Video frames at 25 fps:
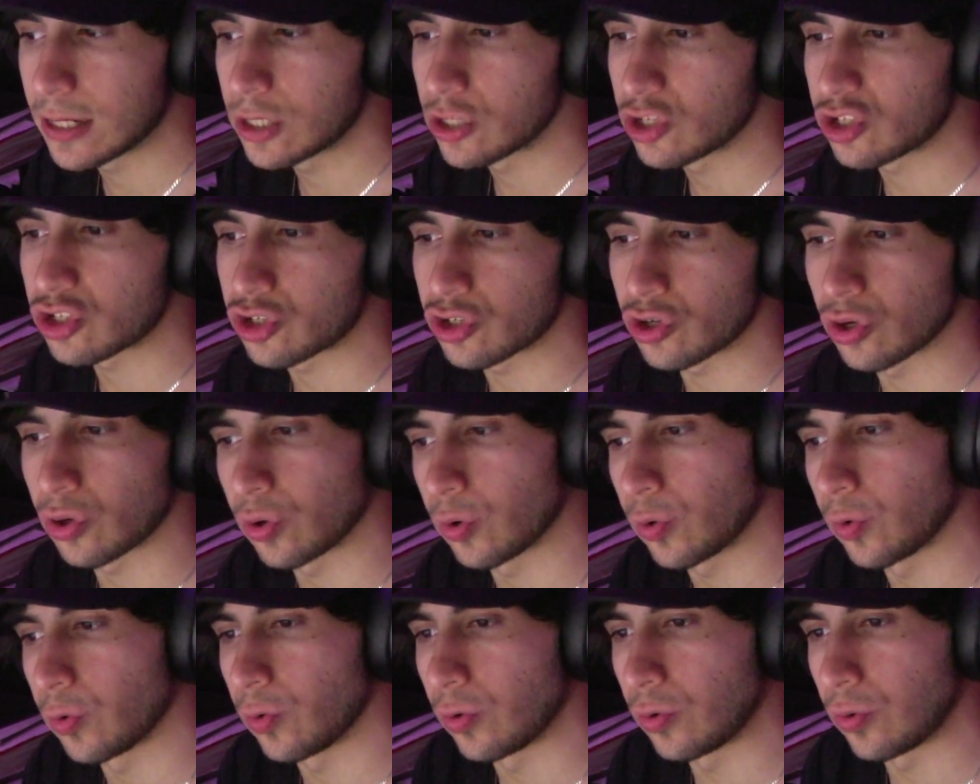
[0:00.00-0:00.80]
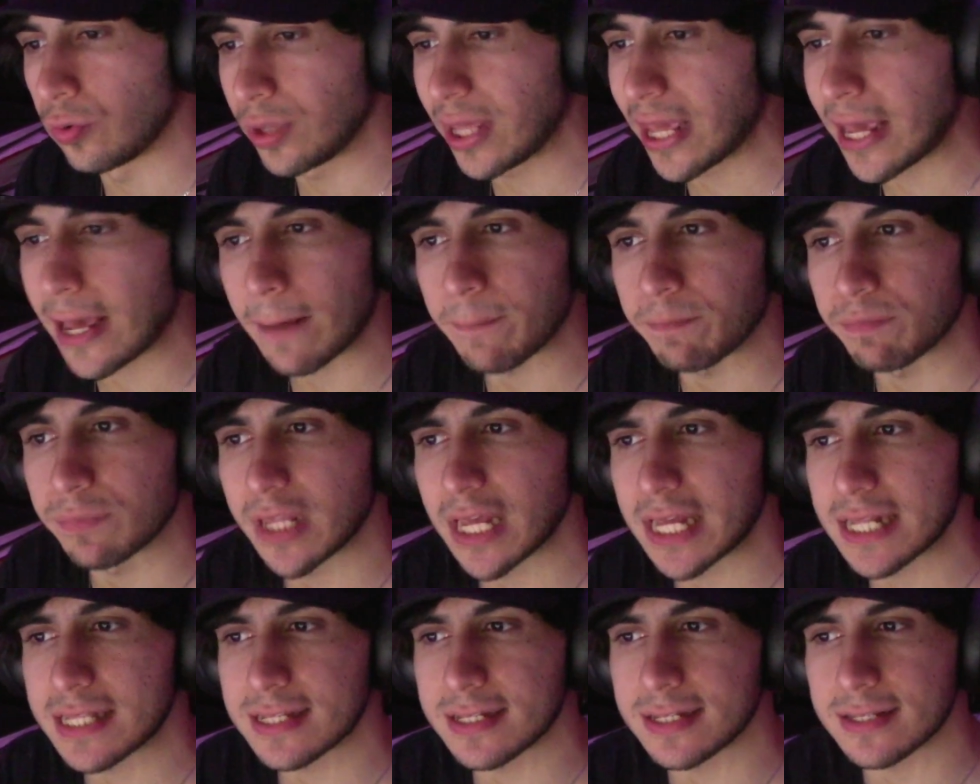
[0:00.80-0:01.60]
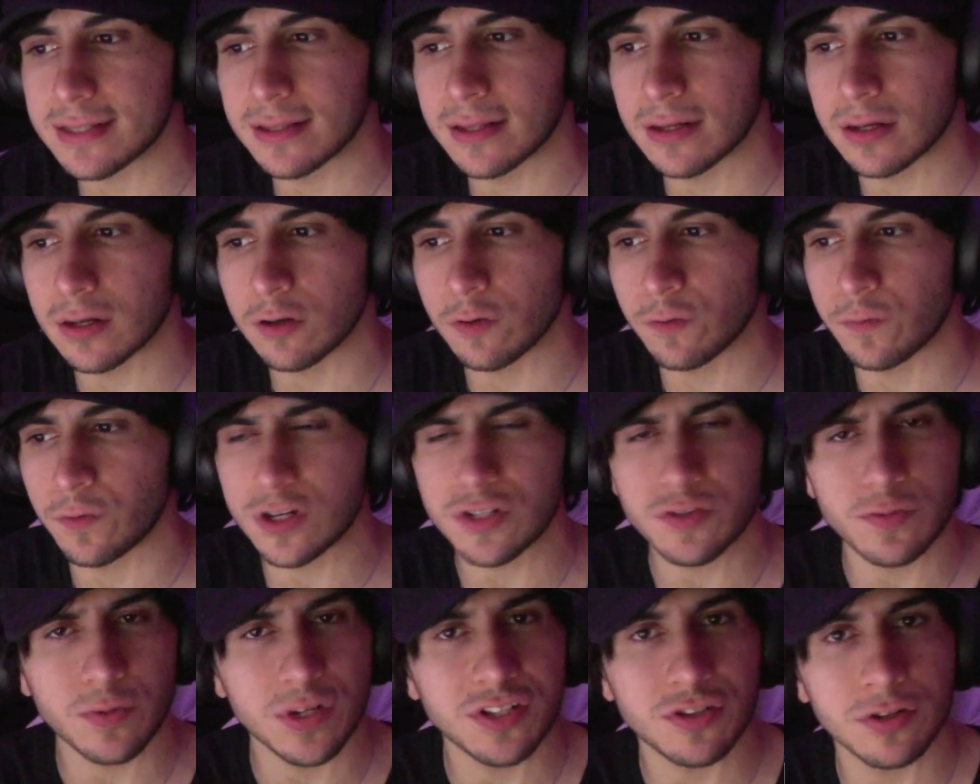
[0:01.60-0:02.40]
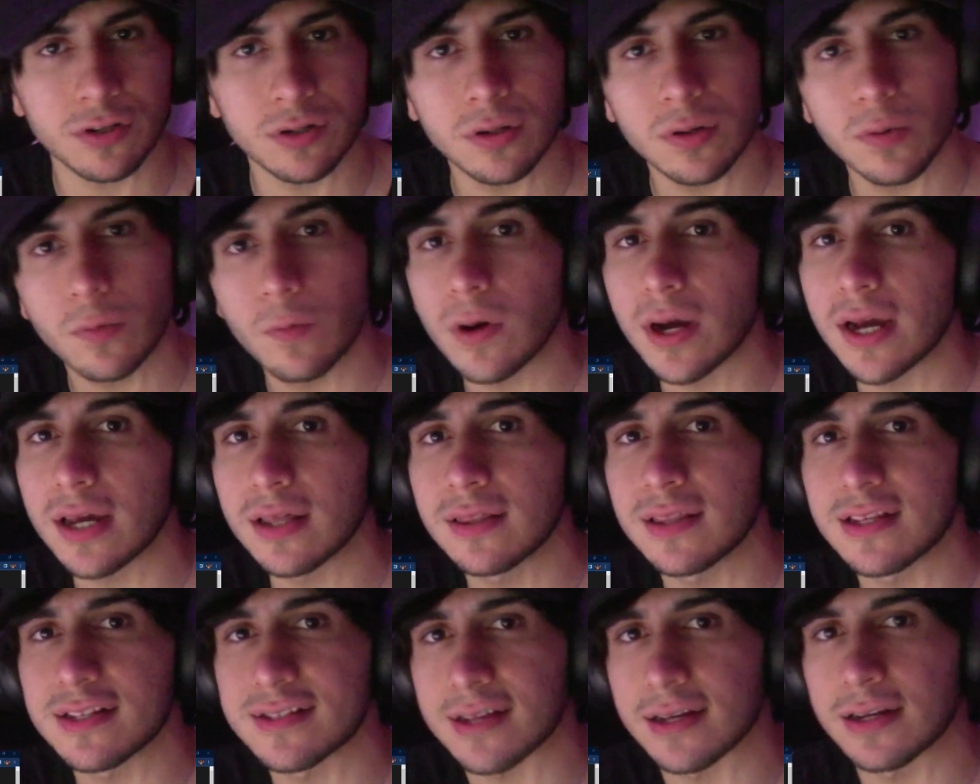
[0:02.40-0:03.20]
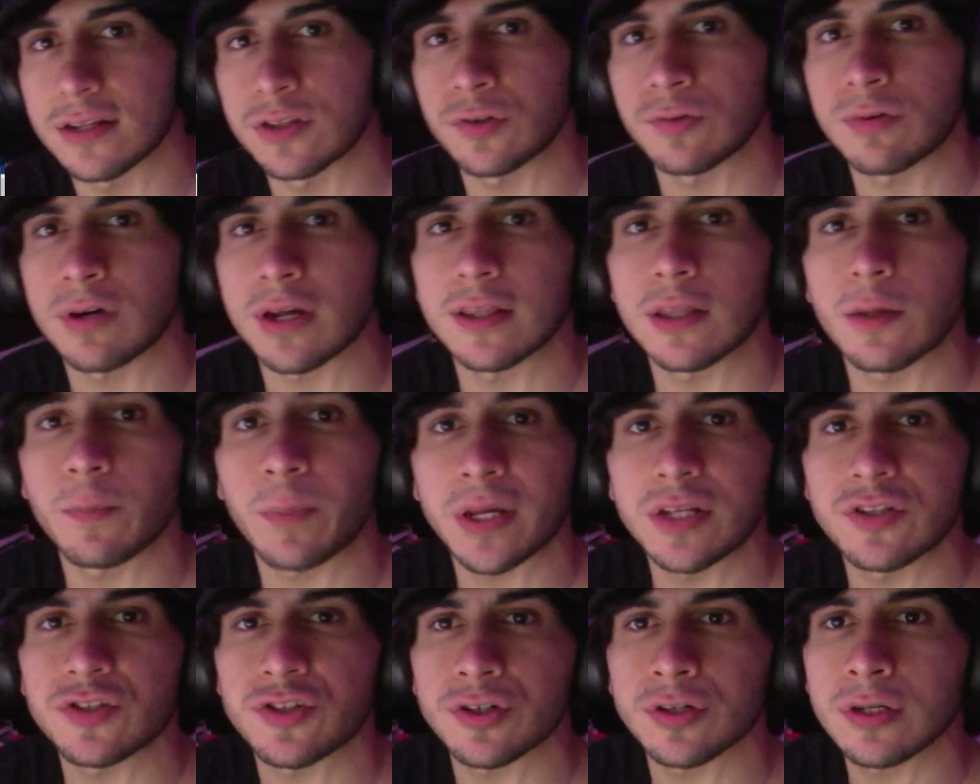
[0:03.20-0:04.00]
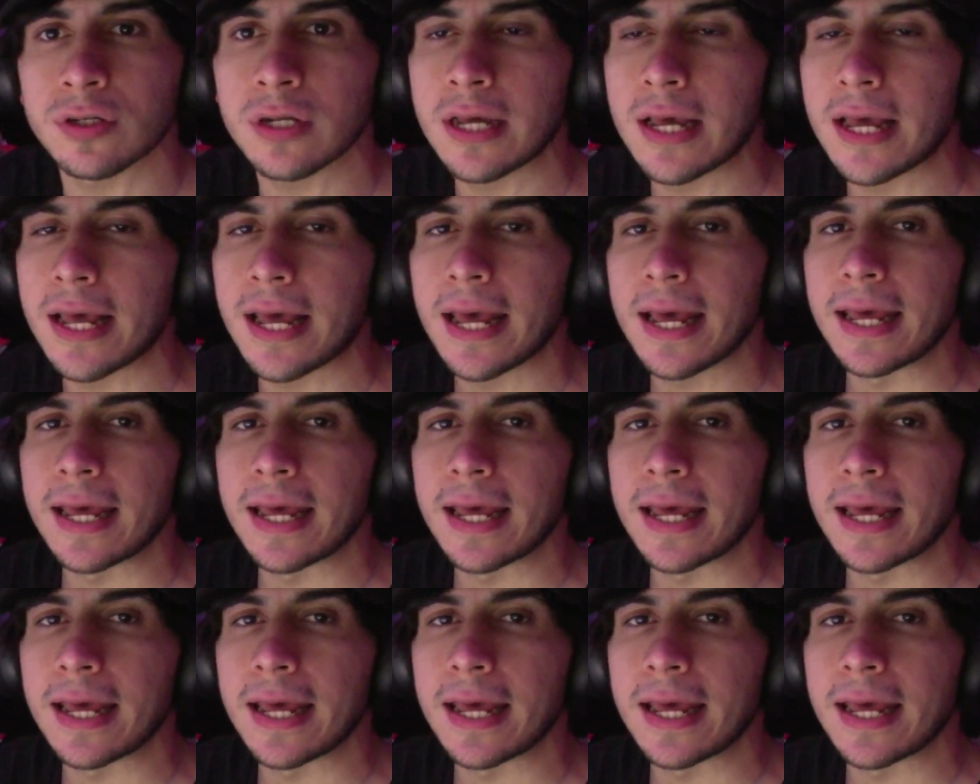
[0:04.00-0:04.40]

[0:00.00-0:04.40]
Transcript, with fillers: So yeah, that's the first reason why I decided to create the Patreon.